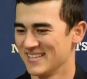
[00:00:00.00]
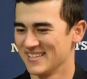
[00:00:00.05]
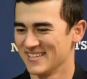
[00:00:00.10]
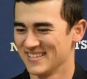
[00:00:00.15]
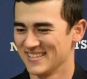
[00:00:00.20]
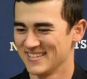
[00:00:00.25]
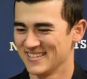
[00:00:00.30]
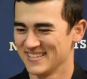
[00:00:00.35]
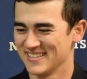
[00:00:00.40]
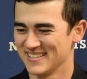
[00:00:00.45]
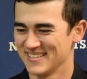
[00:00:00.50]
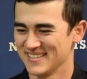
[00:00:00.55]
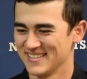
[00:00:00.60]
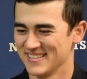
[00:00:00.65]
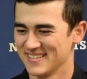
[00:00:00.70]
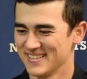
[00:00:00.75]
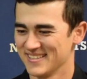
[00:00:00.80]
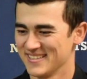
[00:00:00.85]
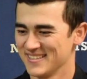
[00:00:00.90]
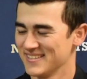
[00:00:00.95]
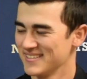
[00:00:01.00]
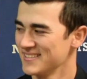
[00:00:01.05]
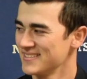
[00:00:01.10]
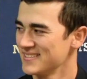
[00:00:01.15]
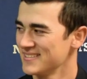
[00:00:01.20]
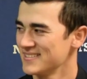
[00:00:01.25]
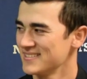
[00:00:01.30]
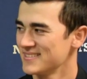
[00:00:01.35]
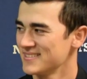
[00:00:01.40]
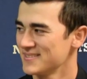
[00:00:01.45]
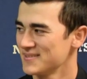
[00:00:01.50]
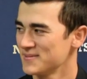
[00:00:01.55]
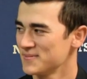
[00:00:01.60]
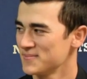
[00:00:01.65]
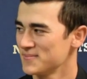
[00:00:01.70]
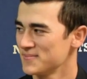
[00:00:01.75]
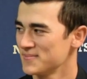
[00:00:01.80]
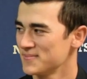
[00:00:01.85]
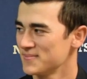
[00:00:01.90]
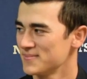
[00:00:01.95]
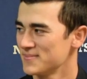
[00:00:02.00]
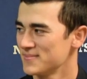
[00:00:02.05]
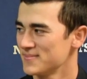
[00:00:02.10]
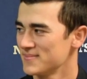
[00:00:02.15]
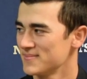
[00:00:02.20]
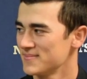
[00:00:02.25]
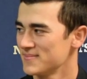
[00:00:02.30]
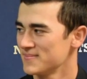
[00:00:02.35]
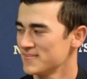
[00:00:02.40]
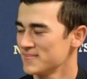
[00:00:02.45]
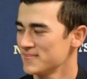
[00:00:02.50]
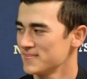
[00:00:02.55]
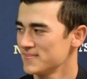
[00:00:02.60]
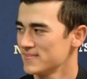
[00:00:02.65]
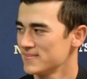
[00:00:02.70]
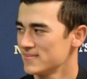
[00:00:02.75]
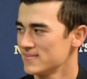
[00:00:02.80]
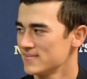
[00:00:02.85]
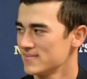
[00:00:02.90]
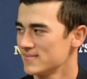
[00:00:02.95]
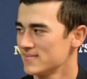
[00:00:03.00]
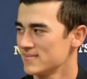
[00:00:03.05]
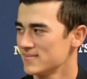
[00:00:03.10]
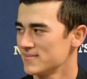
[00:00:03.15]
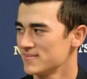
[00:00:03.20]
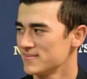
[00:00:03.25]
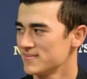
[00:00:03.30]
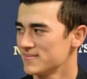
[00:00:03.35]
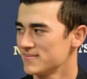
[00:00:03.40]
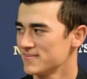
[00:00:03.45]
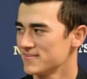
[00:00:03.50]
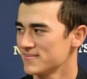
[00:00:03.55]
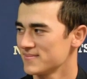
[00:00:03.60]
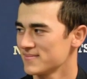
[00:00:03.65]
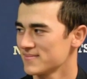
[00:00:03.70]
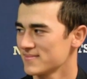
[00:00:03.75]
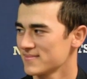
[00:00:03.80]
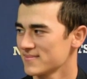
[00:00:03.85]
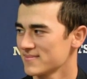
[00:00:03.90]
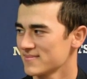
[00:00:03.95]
No words are spoken by the person on screen.